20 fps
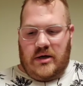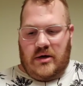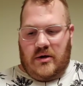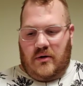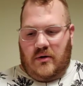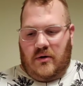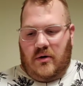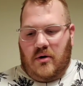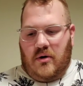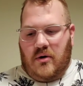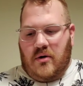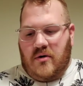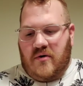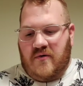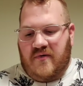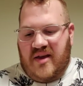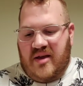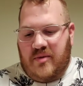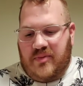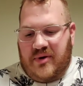
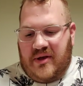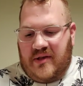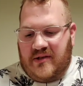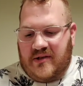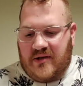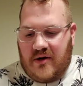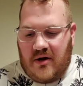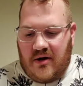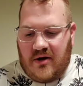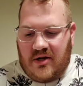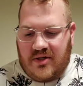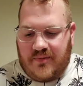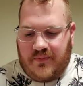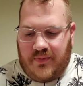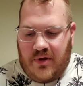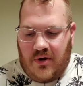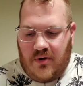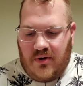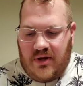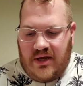vape pens are
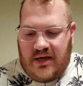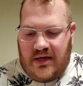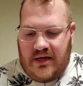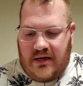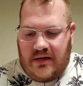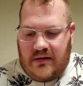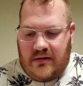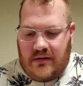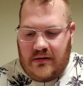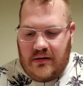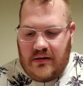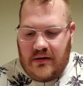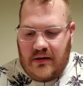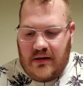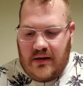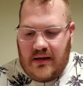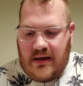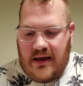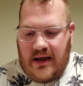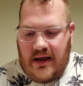exploding
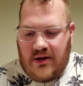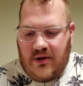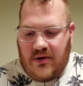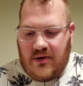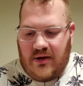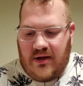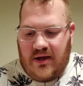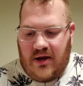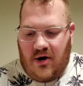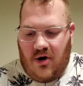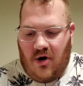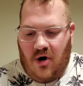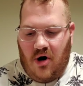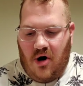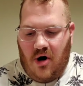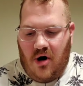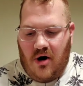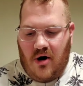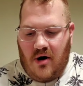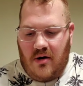and you can get
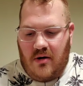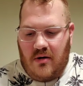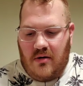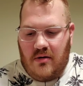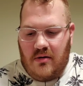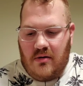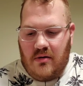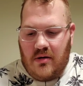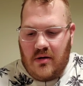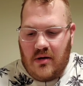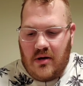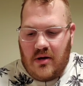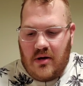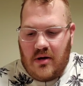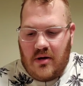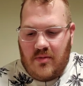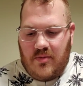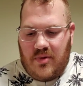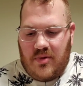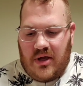hurt
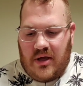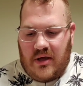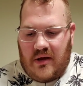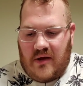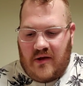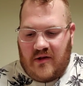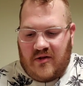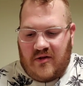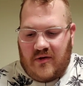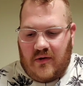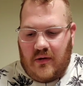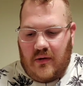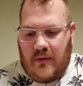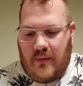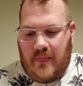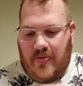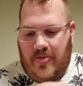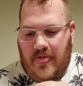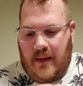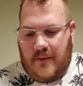because
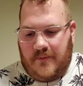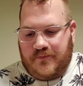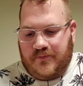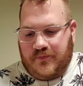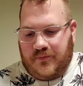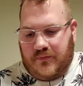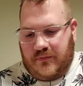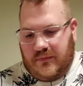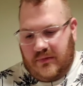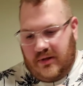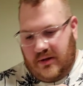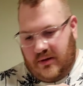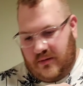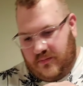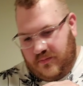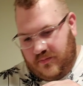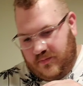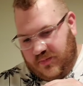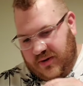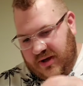
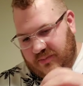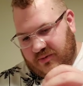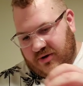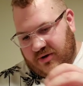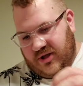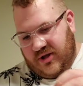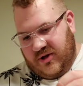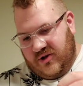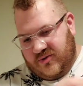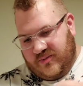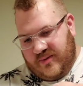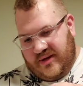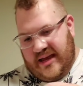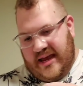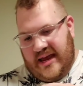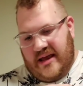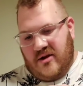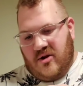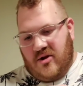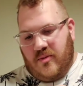people that use
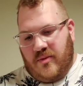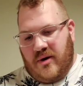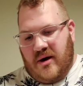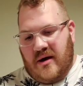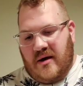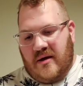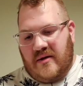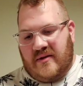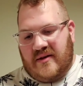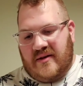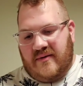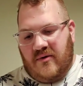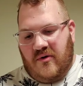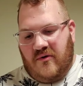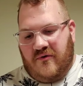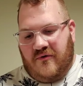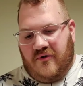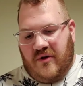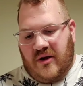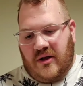mechanical mods have
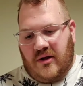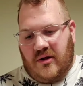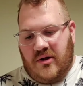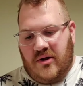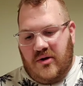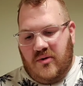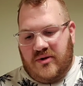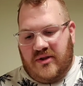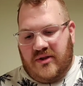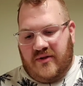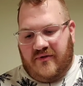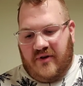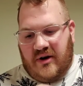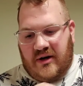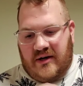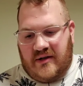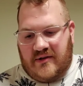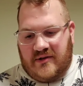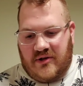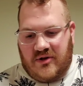no fucking clue what the
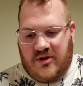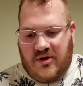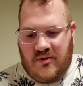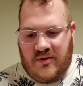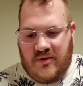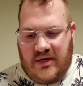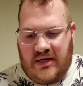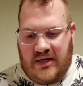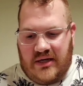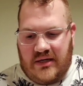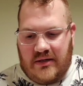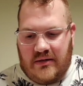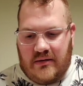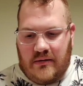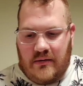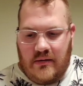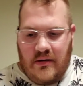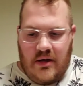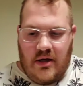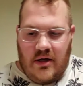fuck it is they're doing,
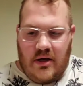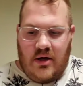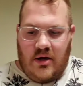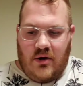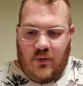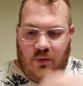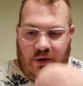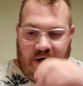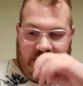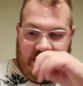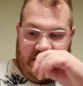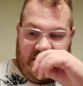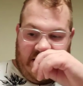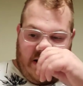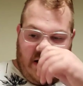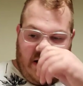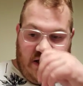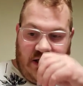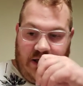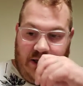which
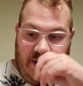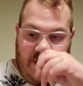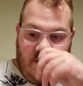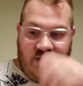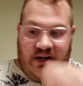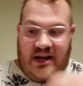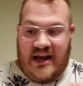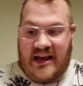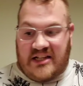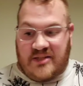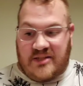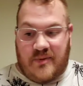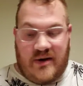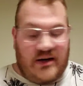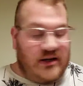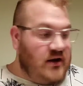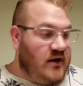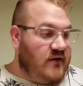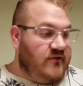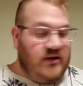is a huge
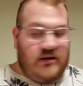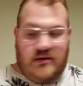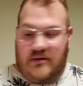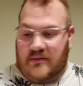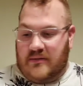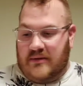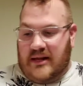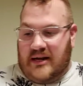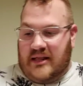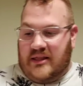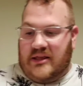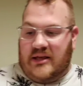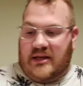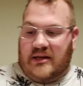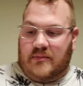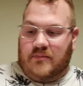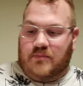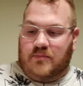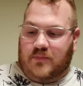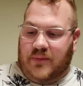aspect of it that I
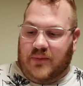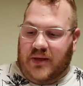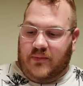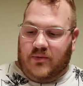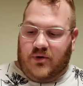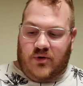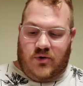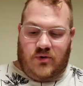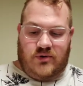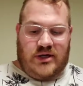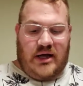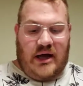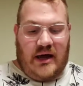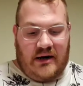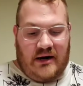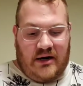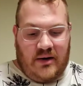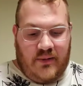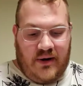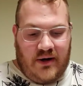think people don't
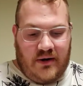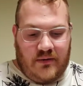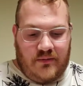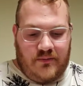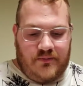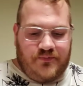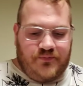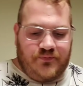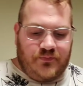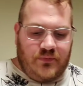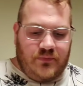talk about.